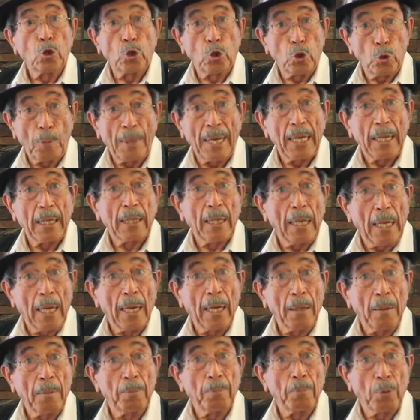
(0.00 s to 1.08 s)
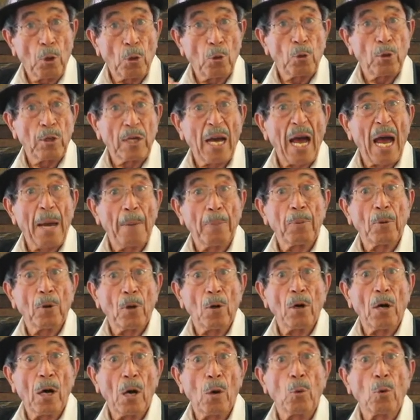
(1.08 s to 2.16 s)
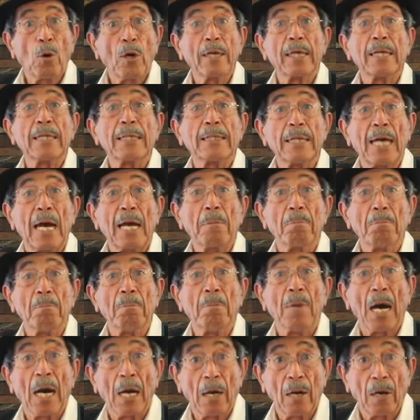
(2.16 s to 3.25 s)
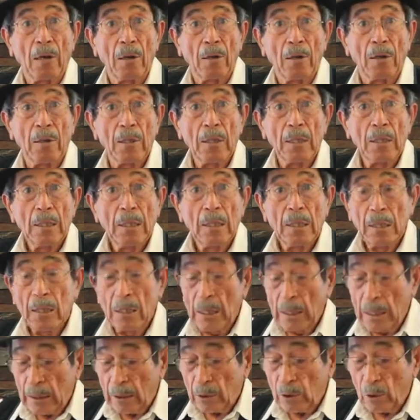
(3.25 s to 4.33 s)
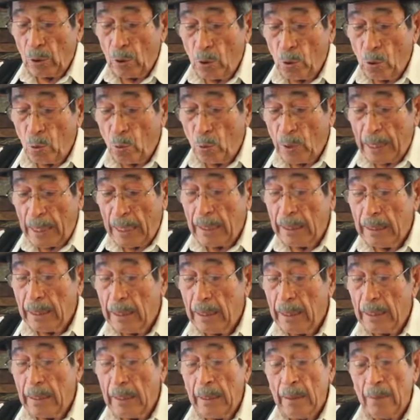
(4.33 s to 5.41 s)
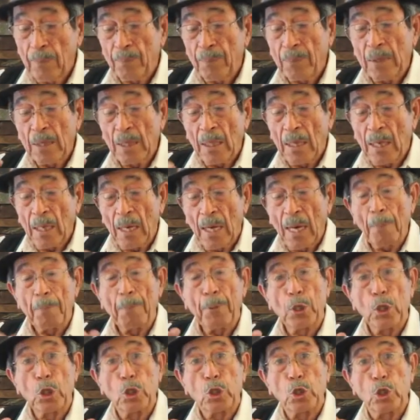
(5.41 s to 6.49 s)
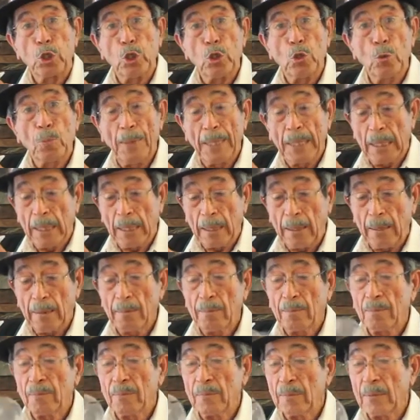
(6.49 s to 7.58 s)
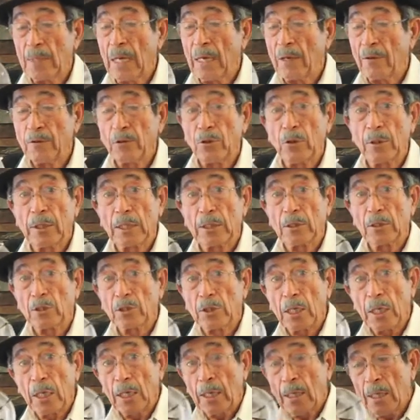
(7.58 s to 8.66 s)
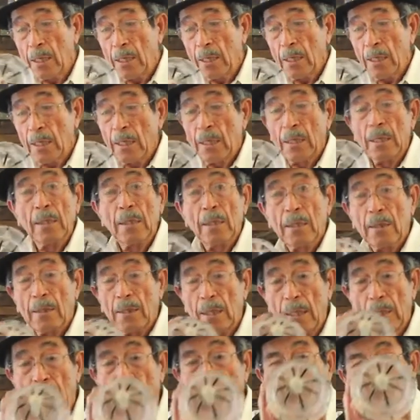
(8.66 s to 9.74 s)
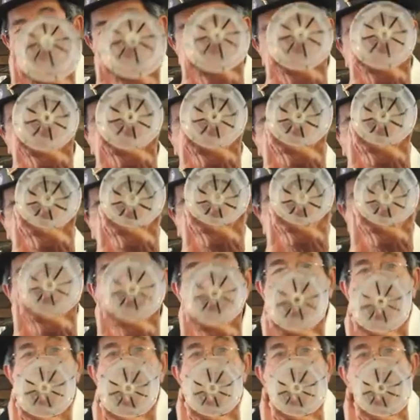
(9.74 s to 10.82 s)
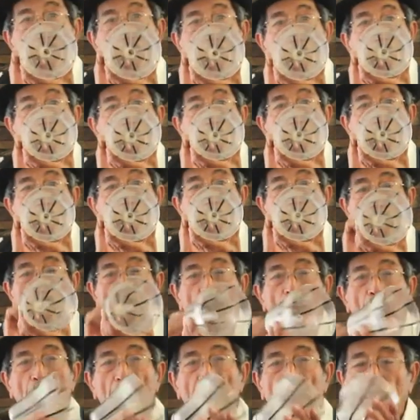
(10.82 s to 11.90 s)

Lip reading: to make a prototype or a working type model. So what I did, I put a tube in it. As you can see, it's hollow. You can see through